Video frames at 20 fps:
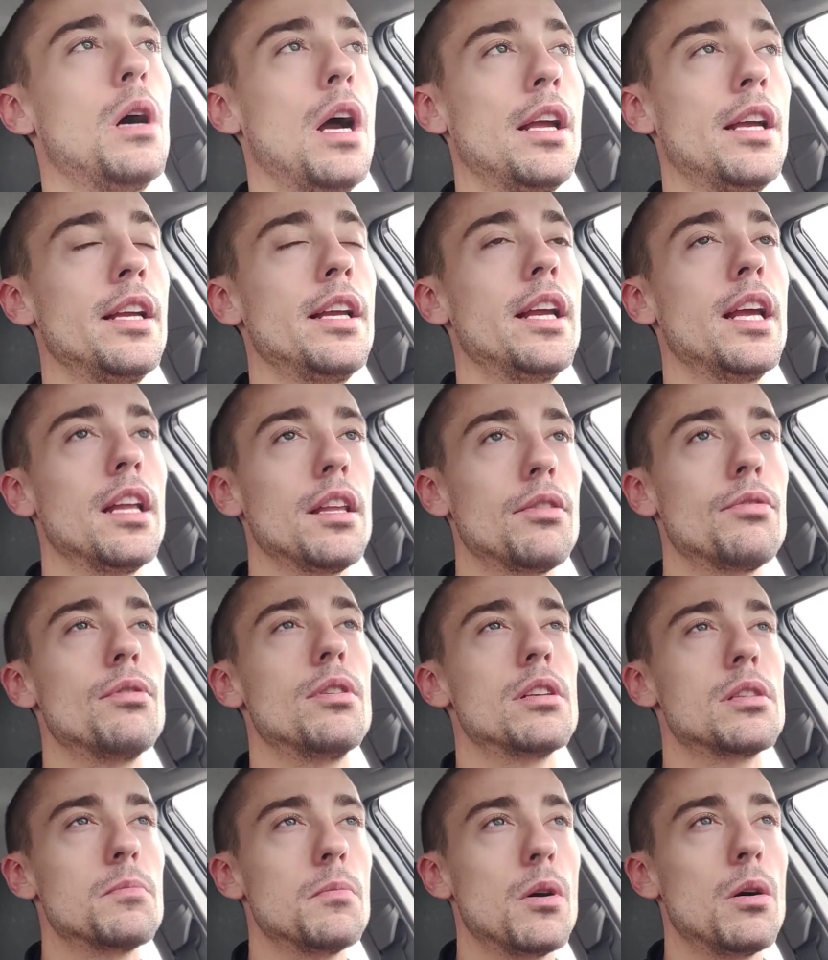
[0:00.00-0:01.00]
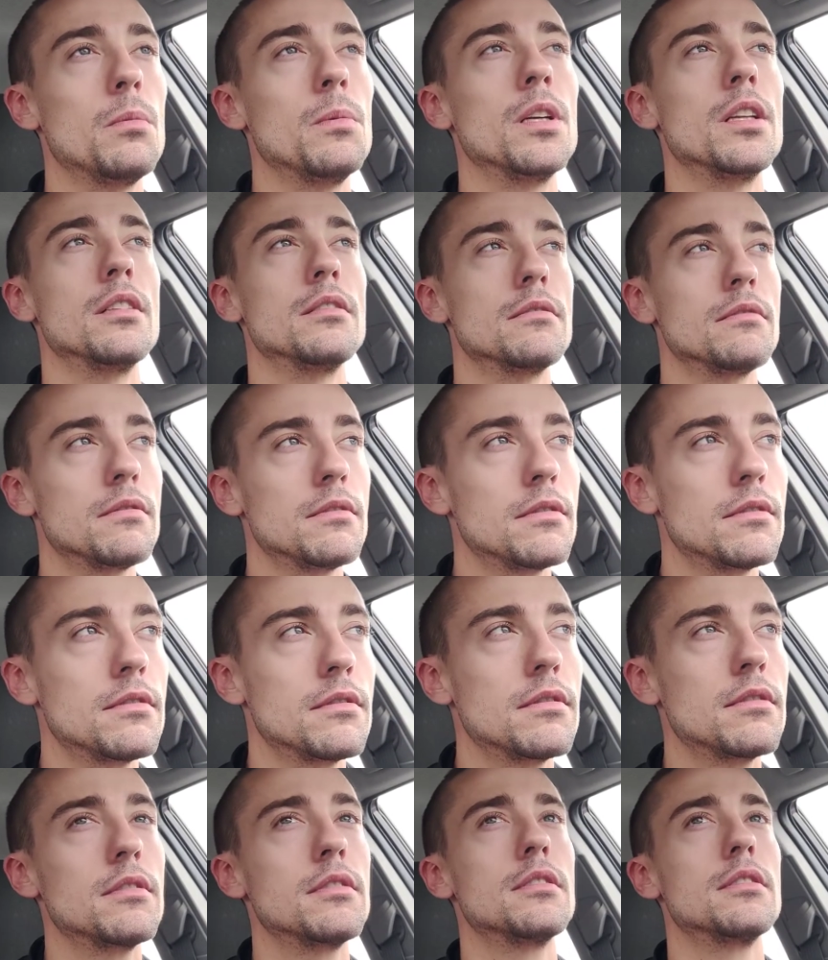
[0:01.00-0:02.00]
I can get through this moment.
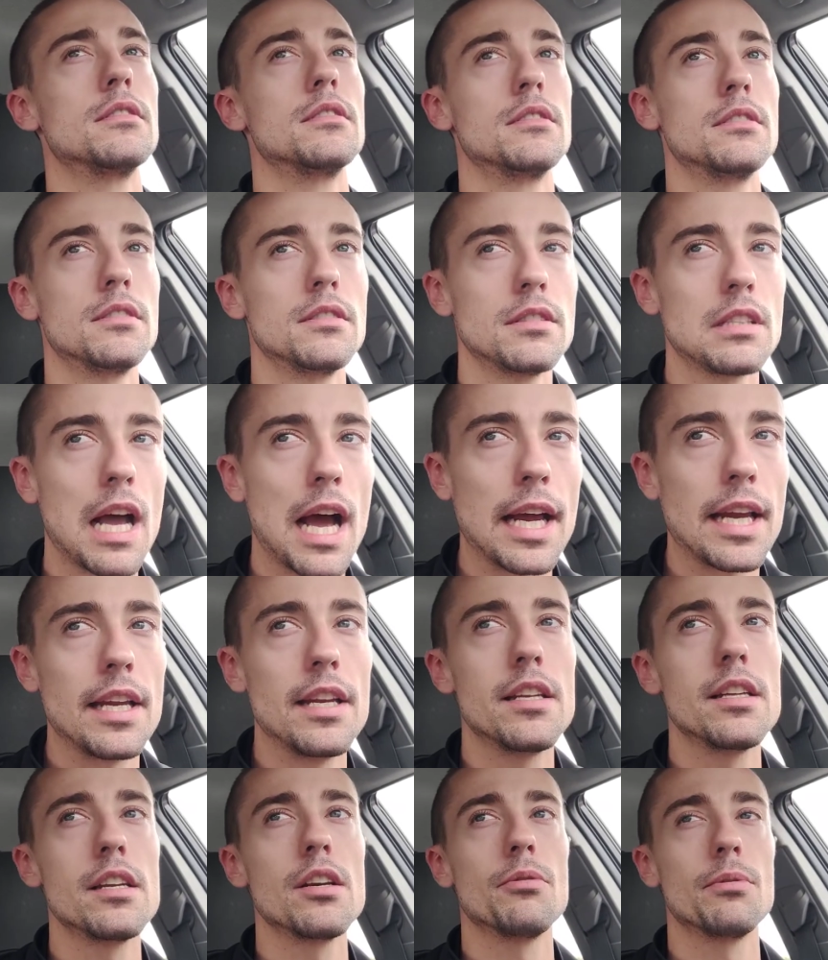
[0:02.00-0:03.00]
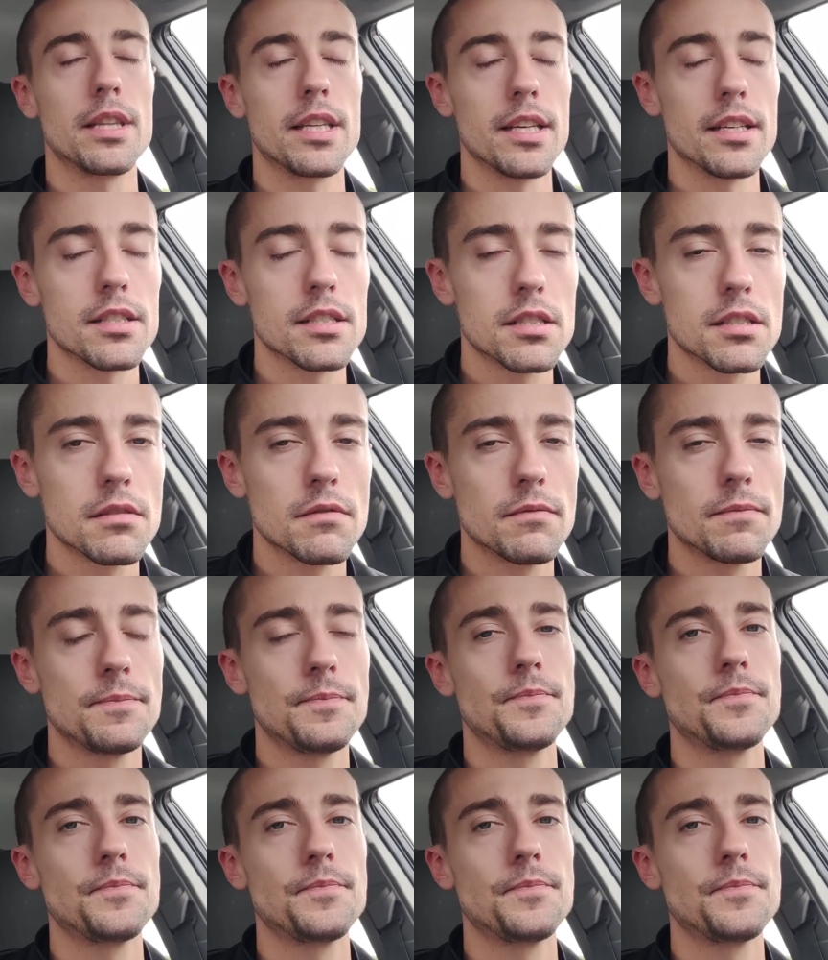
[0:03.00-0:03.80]
I can deal with this.